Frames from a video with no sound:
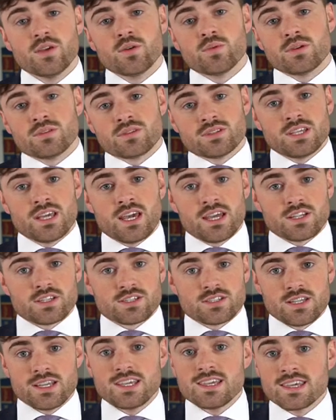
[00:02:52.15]
With
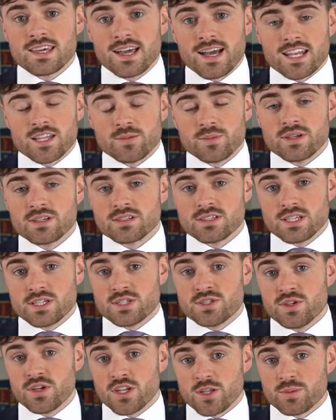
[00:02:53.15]
THC, cannabis, it's
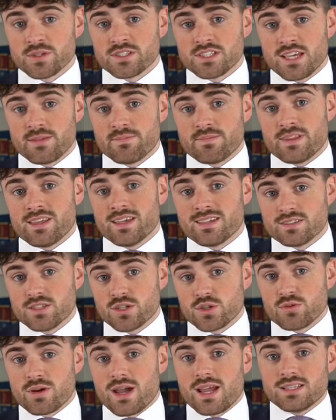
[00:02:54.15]
30%. And that's the
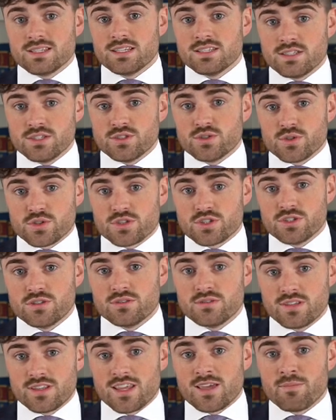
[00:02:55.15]
greatest
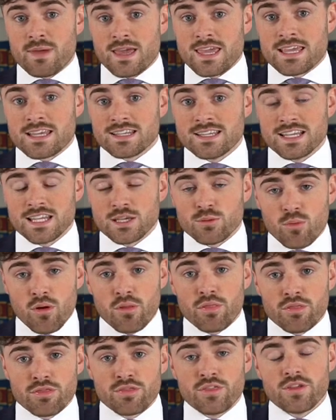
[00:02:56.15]
deduction that they make. Nearly
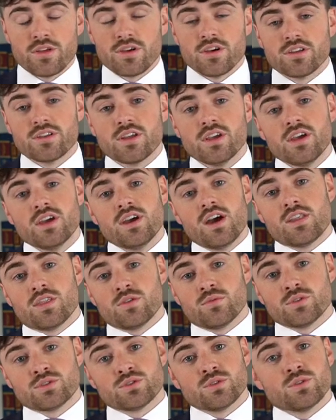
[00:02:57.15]
1/3 of
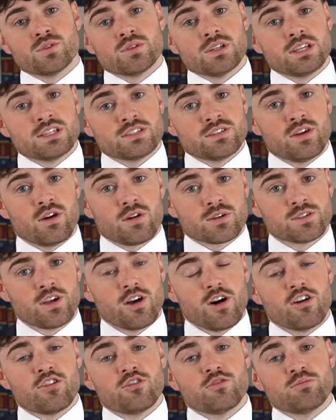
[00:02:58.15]
the result is knocked
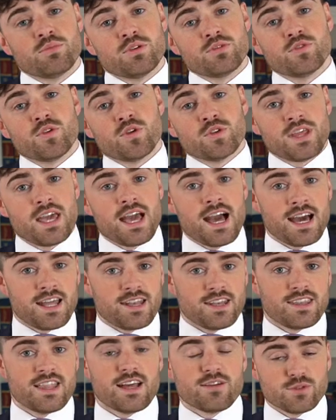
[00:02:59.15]
off before they
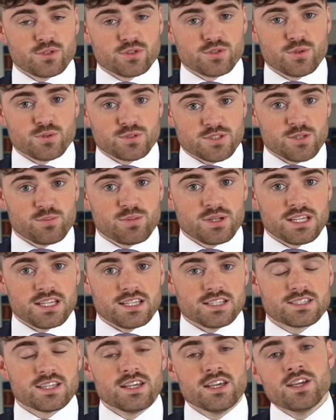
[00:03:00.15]
hand that result to the
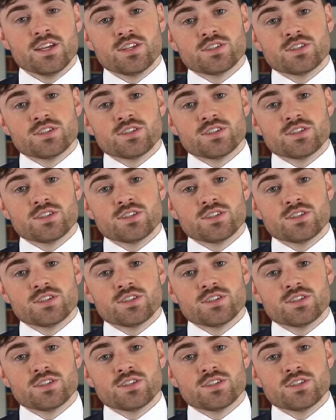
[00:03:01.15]
police.